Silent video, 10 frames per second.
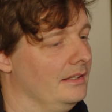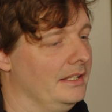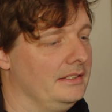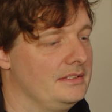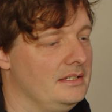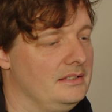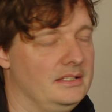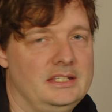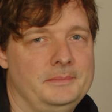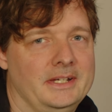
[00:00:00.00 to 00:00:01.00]
LinkedIn,
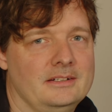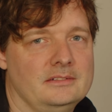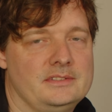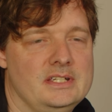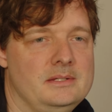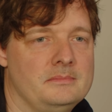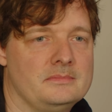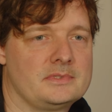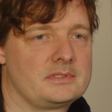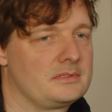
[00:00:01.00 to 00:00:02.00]
email,
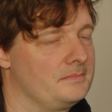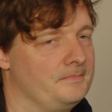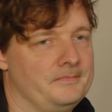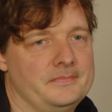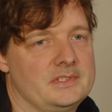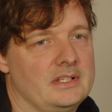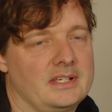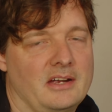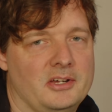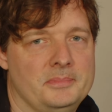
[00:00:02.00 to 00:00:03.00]
Teams, send a
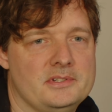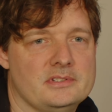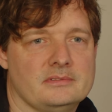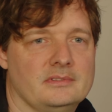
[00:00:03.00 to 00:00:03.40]
carrier pigeon.